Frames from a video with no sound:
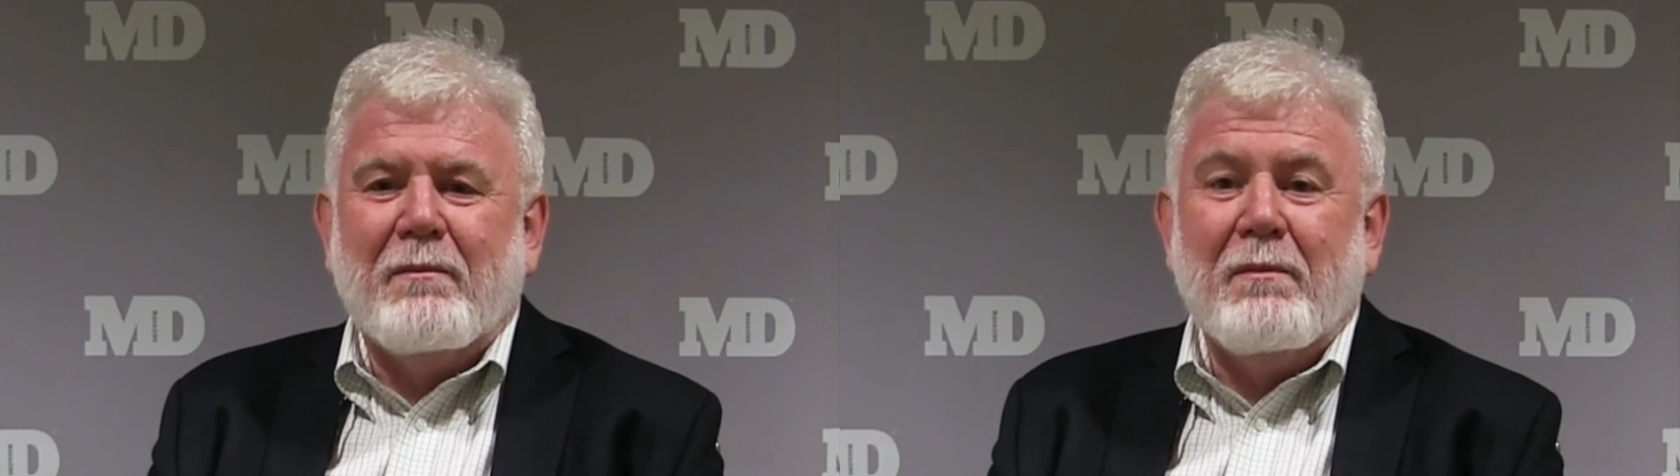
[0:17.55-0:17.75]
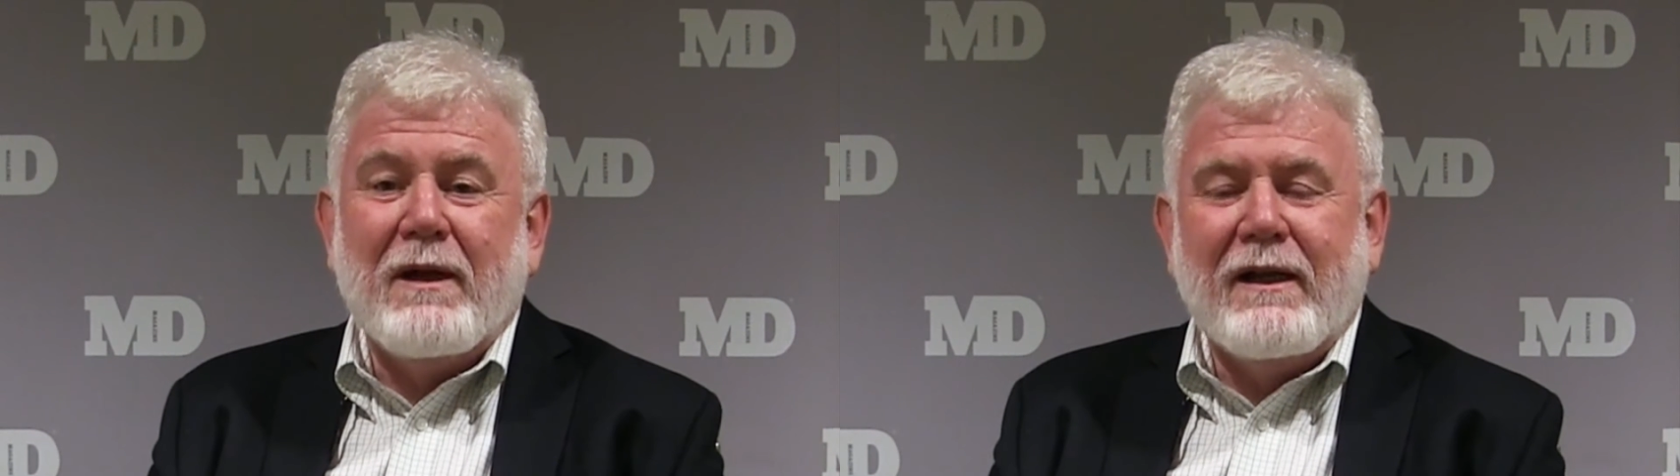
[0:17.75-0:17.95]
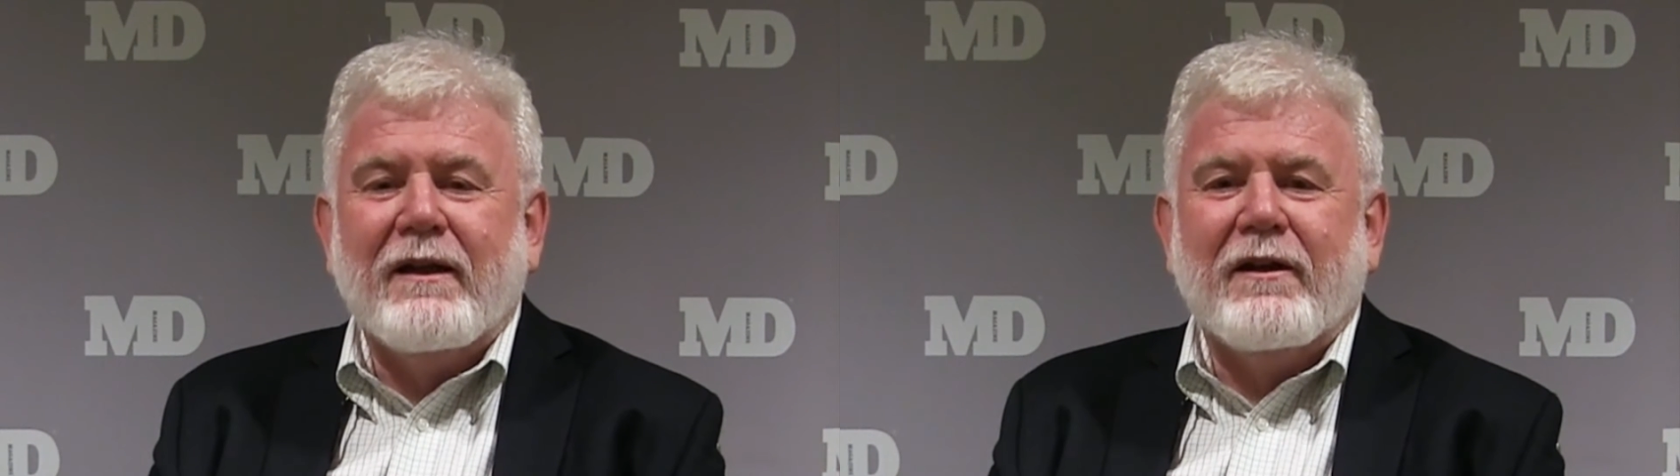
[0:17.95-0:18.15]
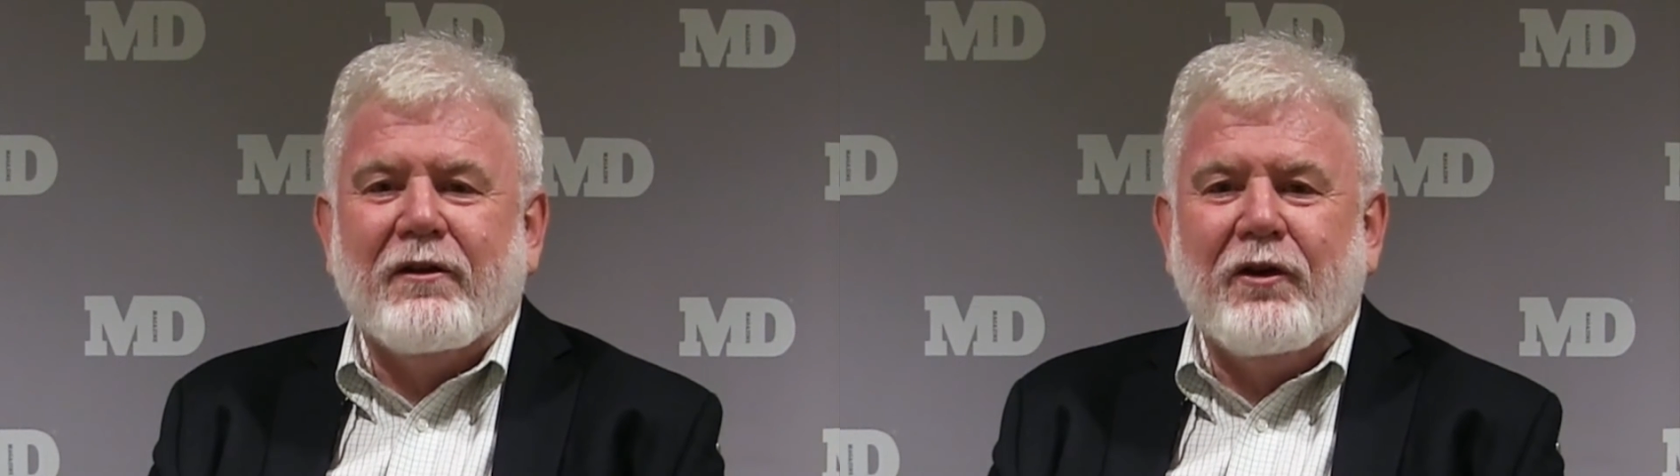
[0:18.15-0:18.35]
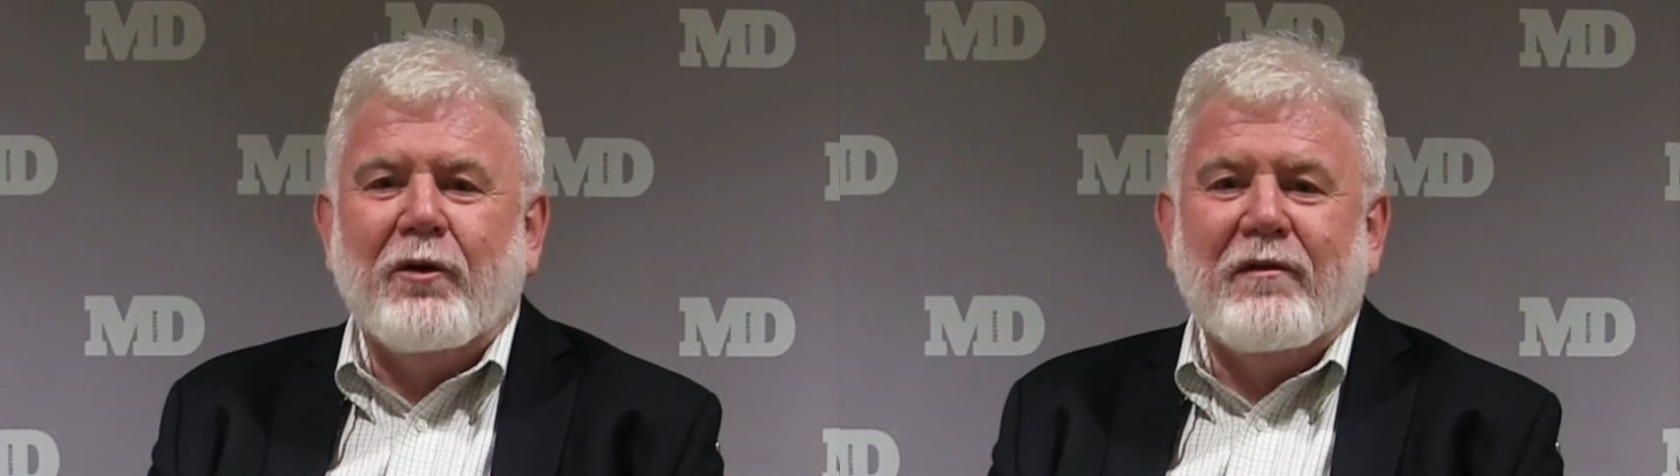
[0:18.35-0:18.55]

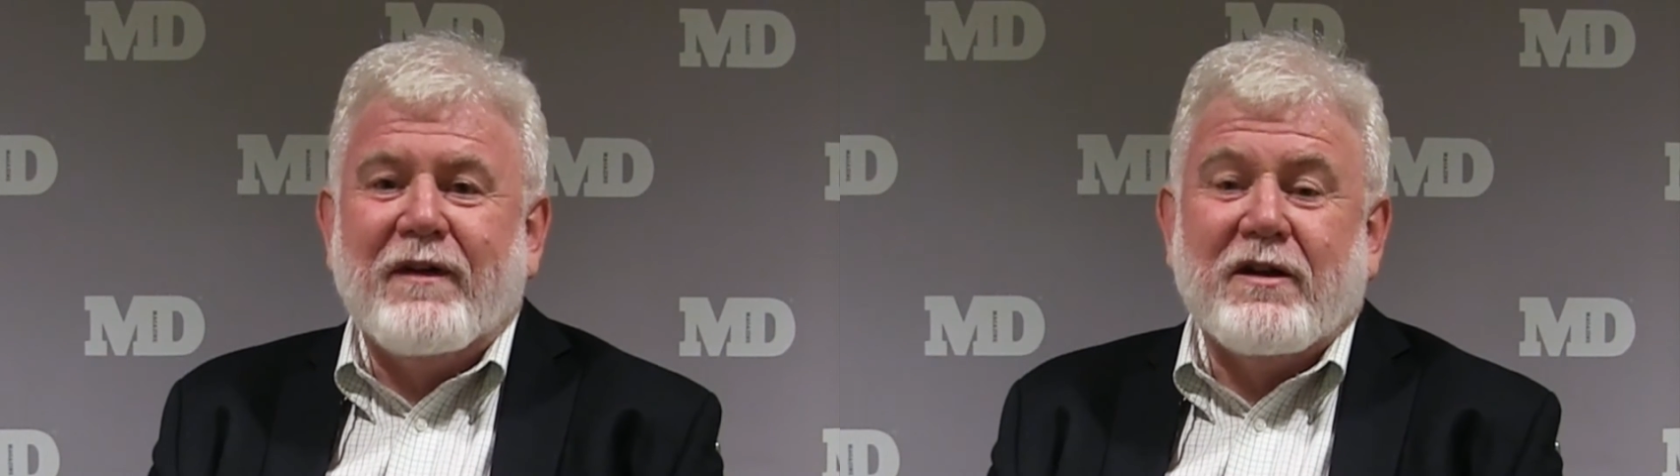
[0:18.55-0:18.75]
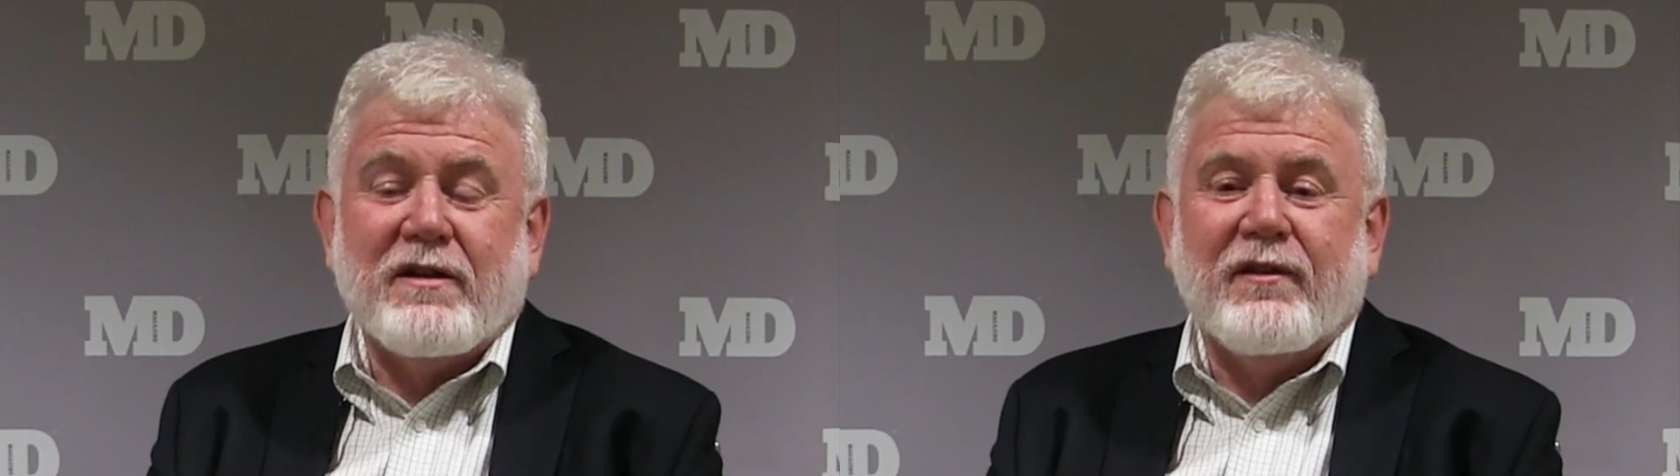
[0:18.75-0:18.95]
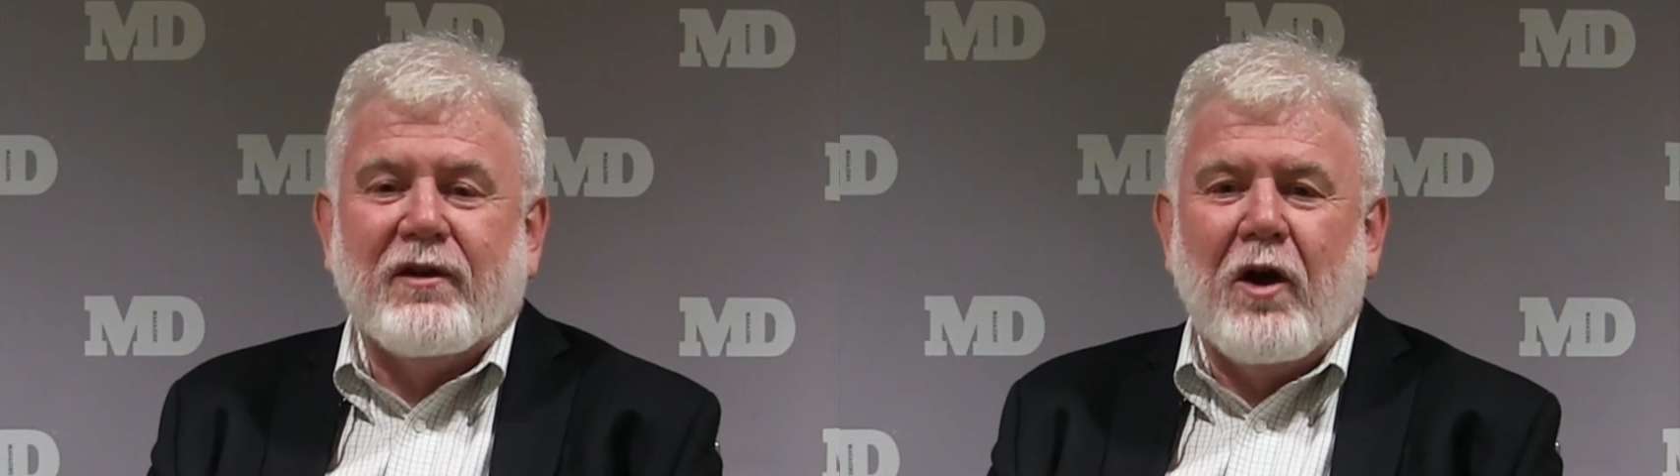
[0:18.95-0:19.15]
million new infections